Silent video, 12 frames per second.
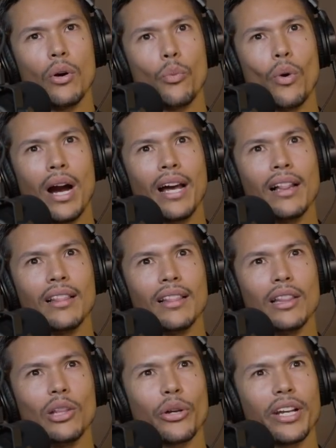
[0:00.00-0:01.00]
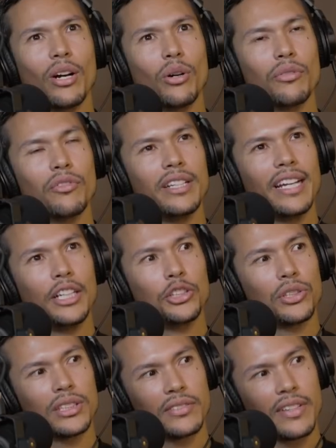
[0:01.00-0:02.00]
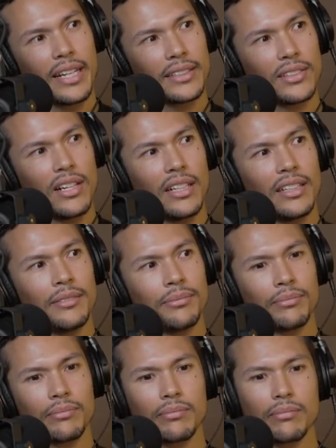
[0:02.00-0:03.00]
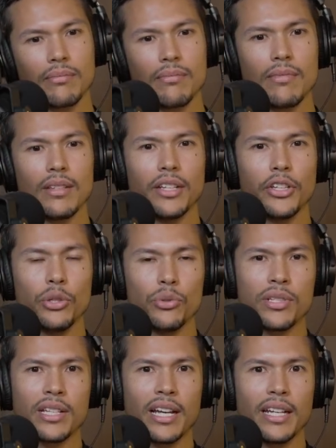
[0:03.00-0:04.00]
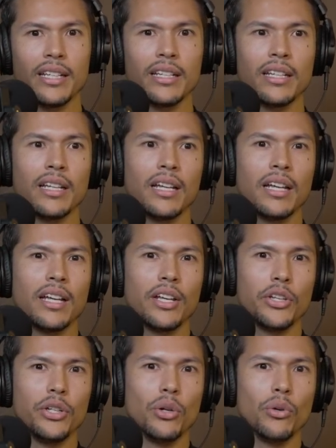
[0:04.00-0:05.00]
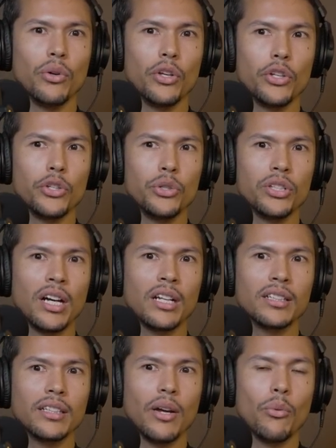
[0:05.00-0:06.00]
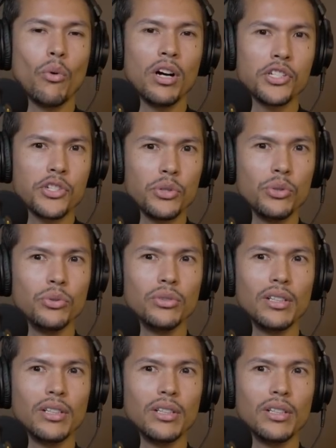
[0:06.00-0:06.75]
while looking out for the interests of Exxon. You said, you're not, once you